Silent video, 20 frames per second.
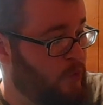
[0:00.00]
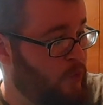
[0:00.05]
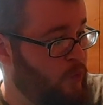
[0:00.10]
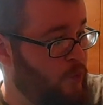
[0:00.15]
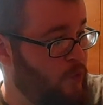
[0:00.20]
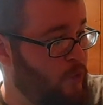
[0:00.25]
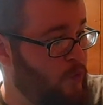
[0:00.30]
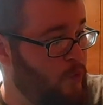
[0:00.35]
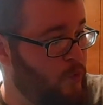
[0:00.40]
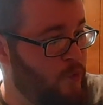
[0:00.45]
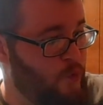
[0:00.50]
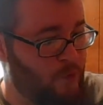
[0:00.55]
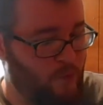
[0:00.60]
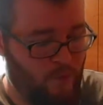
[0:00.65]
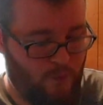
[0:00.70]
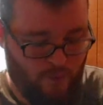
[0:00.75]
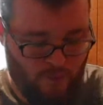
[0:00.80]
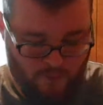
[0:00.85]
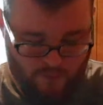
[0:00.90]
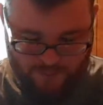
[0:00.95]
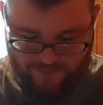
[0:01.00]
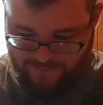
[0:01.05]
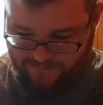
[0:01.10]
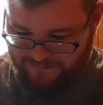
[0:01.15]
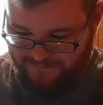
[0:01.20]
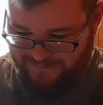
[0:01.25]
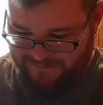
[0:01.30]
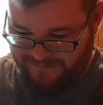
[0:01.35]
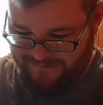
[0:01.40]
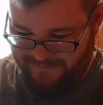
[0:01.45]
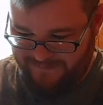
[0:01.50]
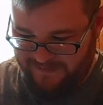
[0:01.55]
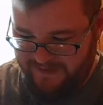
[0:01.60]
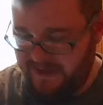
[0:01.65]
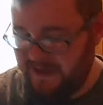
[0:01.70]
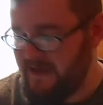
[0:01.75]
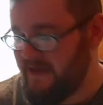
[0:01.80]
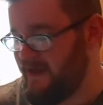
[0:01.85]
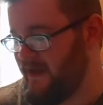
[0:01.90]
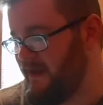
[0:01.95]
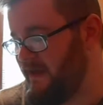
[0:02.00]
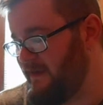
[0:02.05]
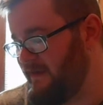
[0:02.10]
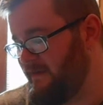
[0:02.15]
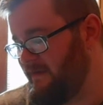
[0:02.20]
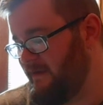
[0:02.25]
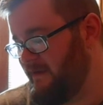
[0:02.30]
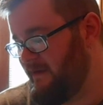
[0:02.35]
Woo! Kiki,